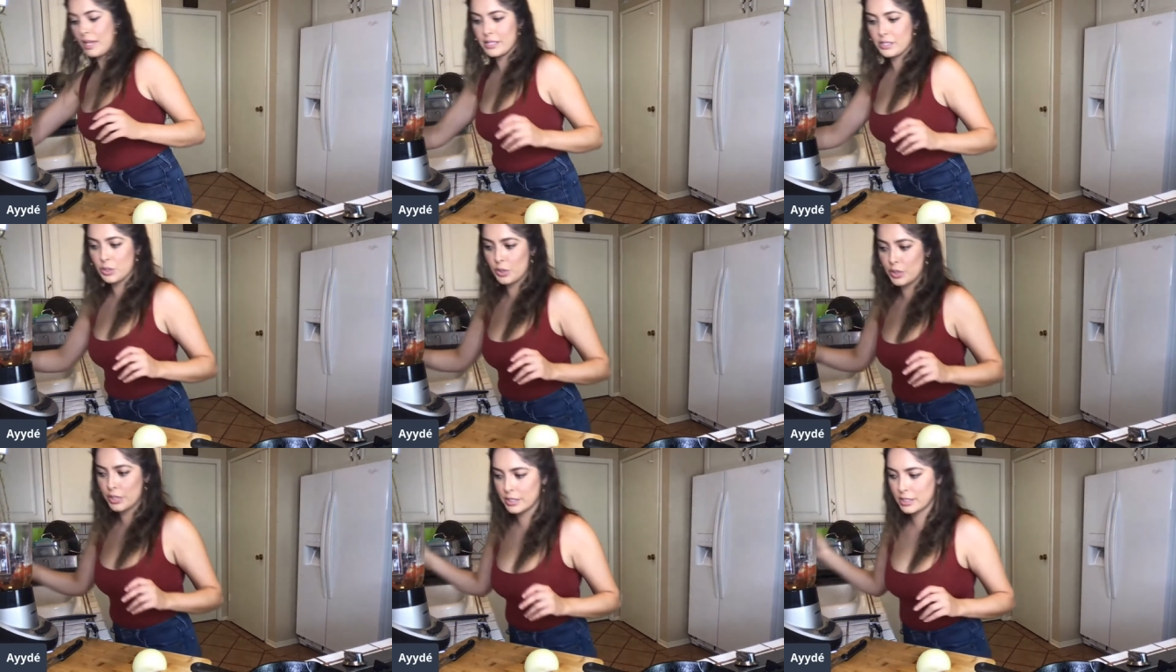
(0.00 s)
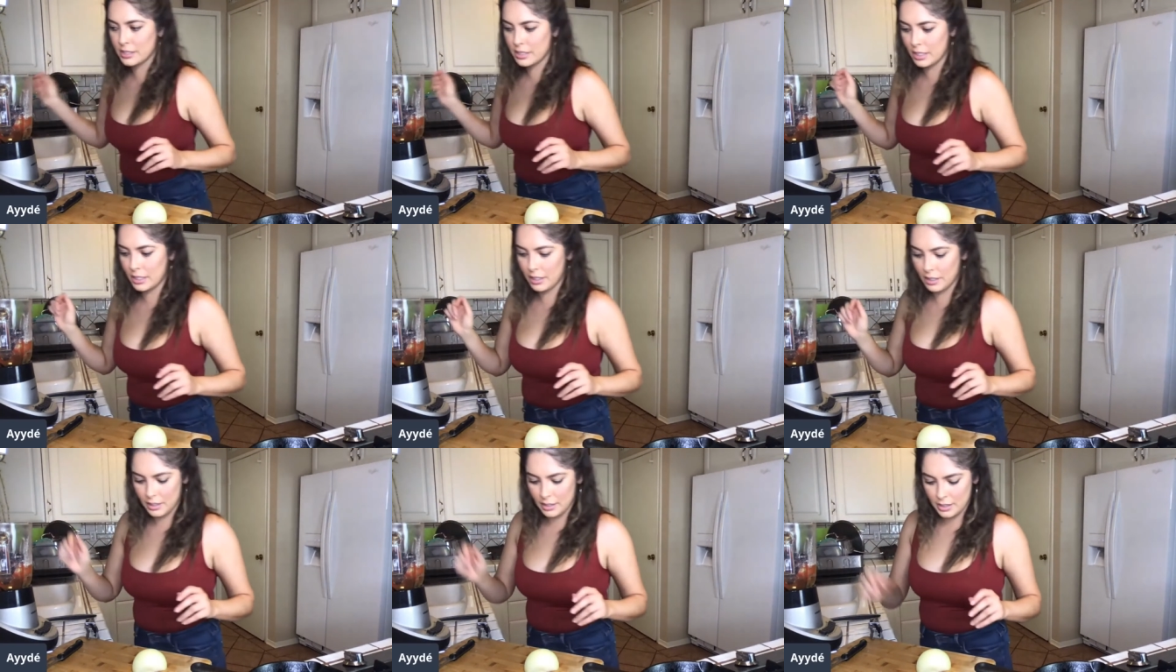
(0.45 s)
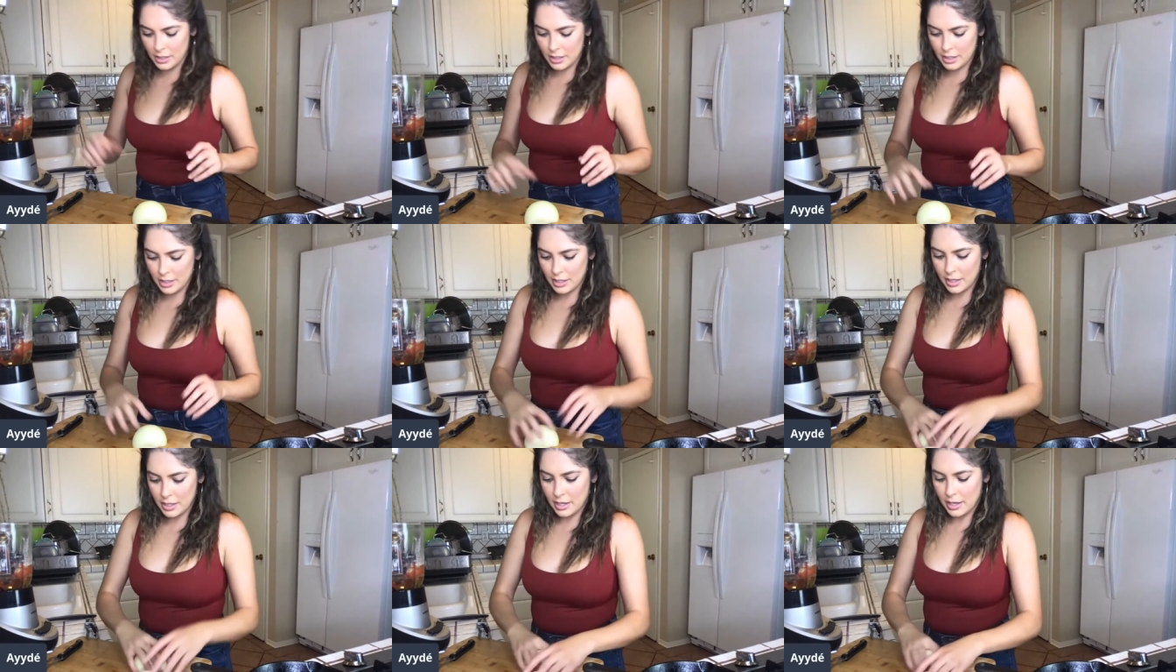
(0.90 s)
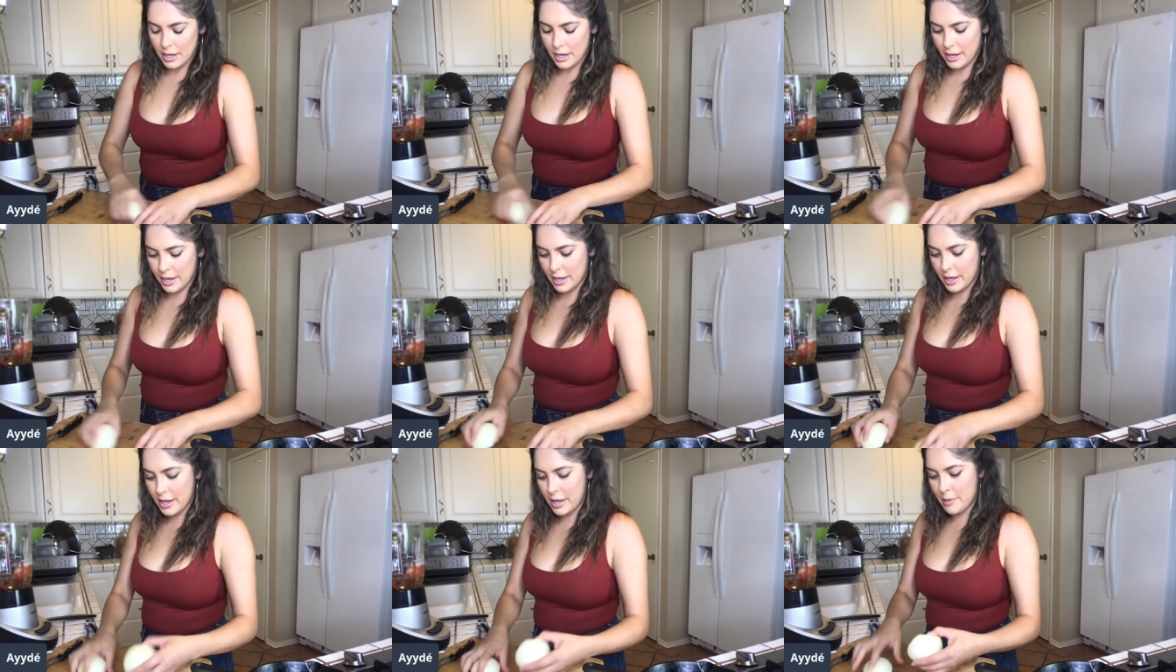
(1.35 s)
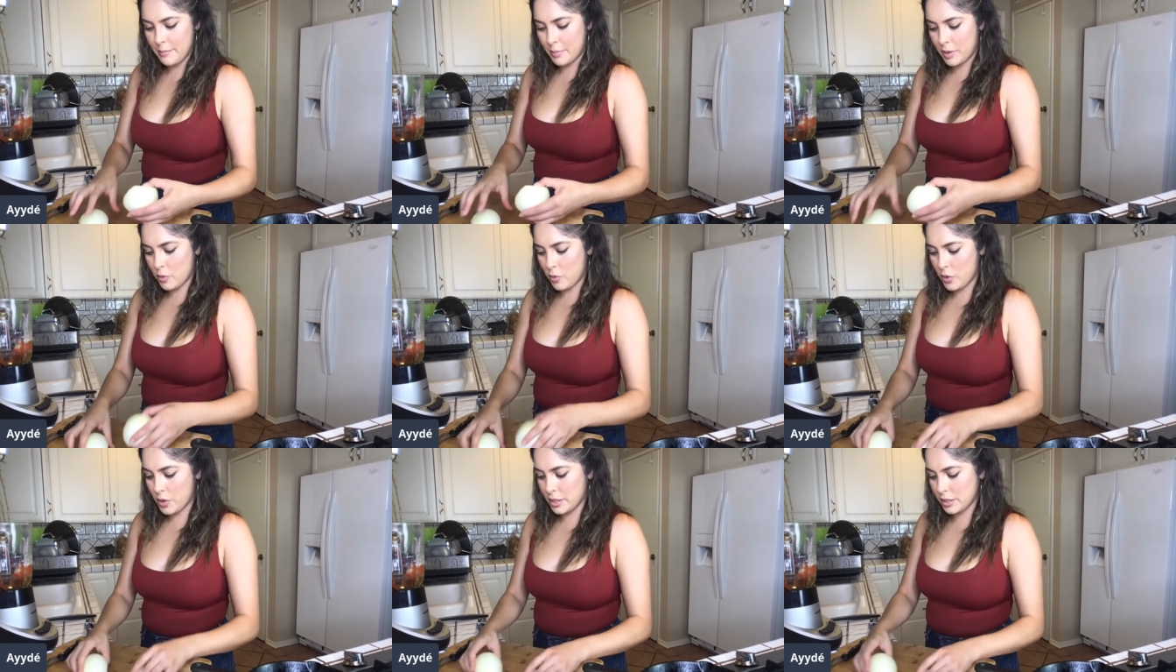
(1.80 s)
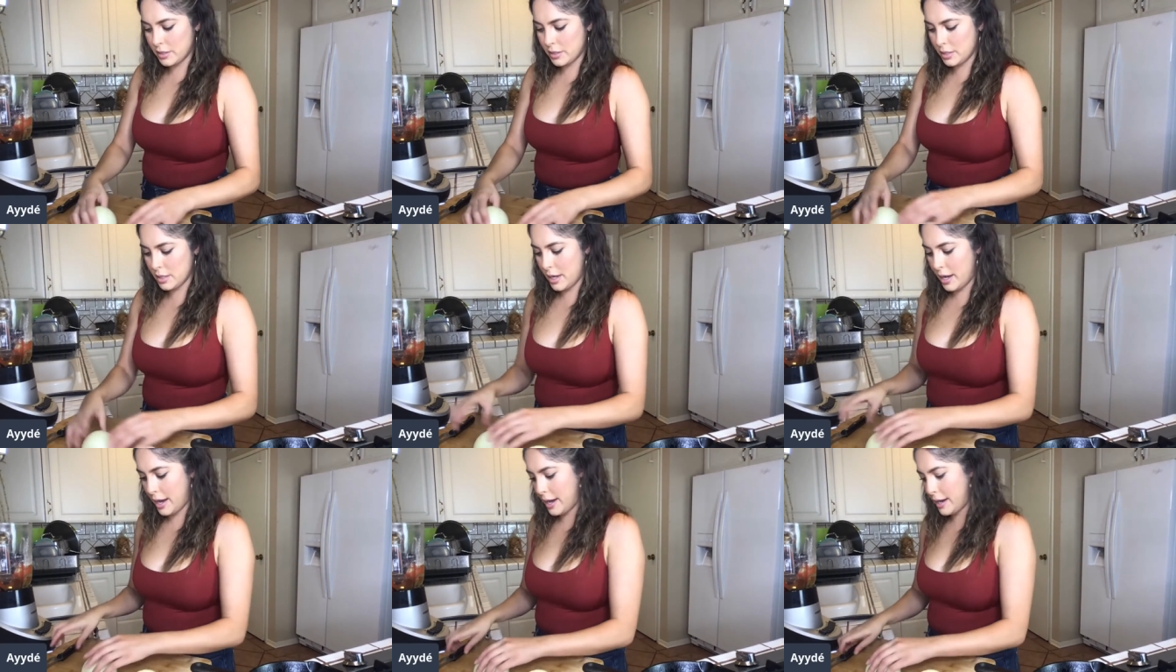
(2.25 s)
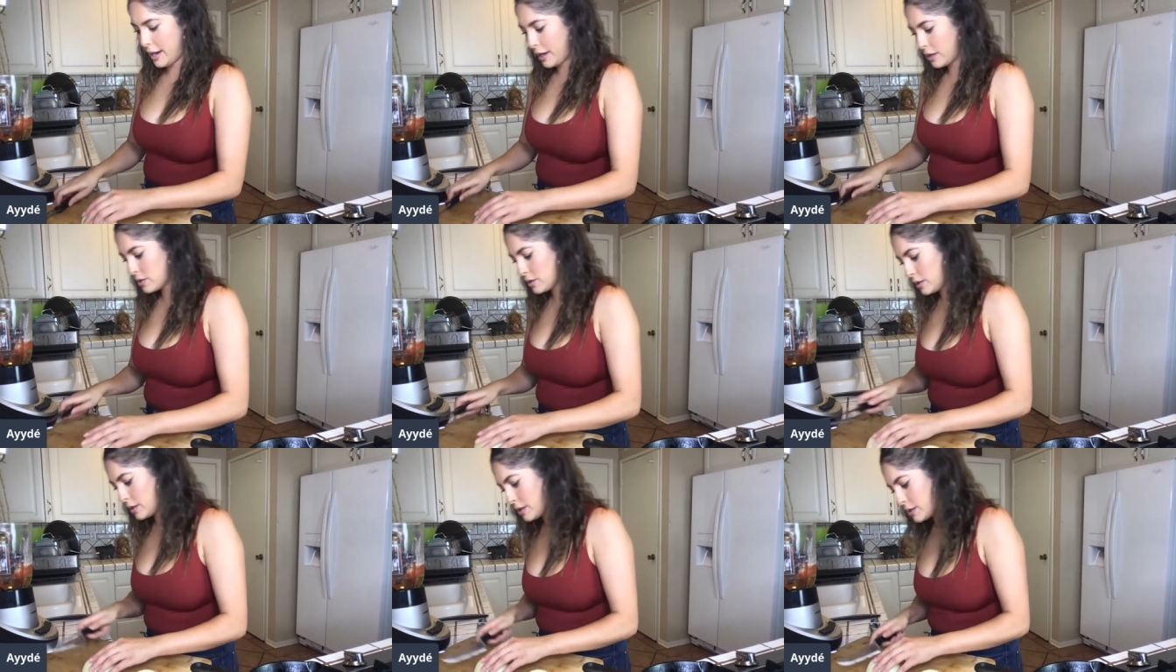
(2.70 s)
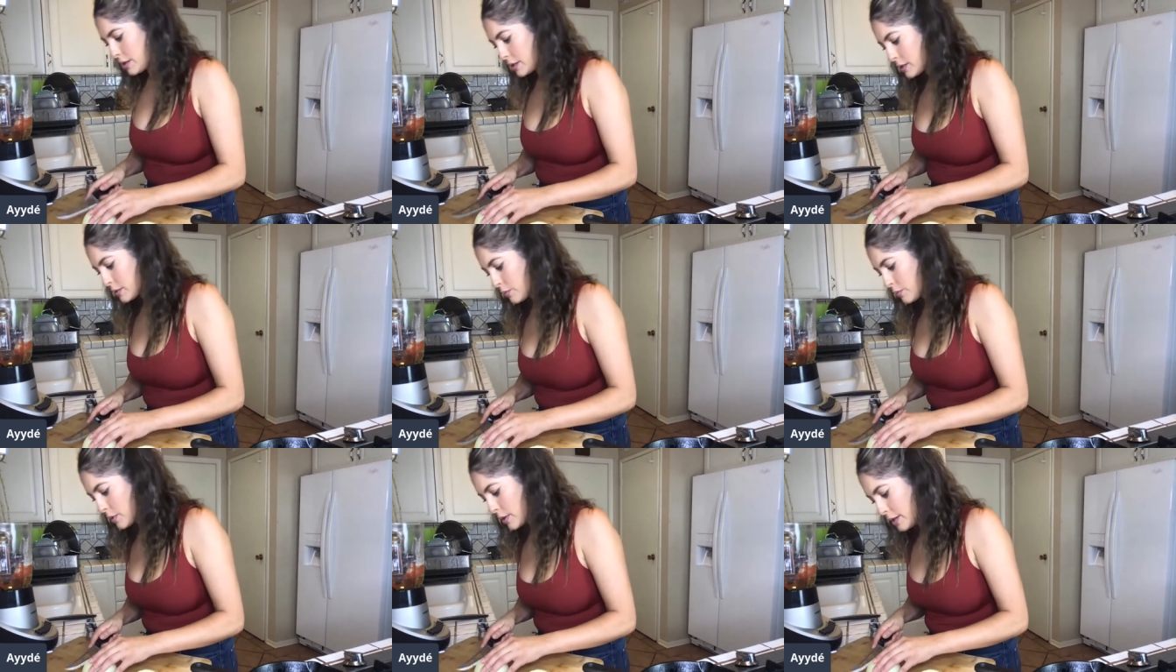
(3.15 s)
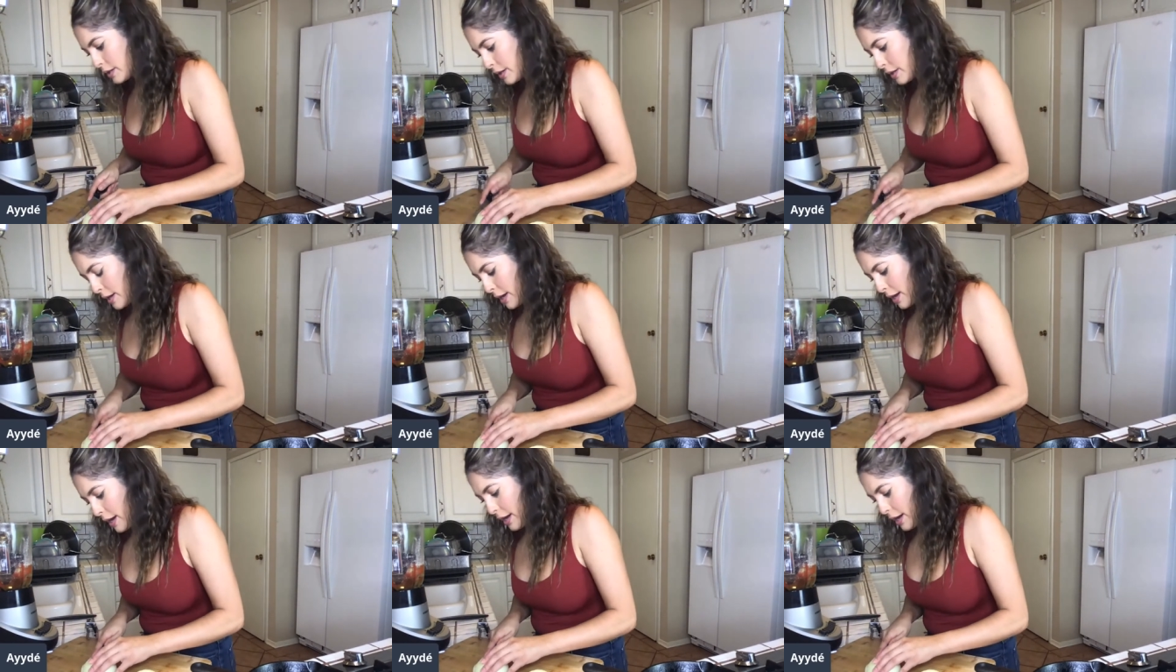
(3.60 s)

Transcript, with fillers: as you can see. I'm going to add actually this one.